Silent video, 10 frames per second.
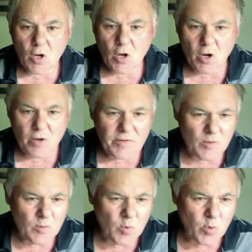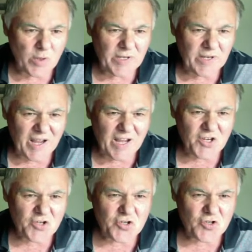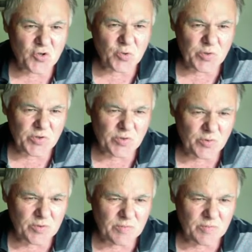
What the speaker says: I think queen h2 is good.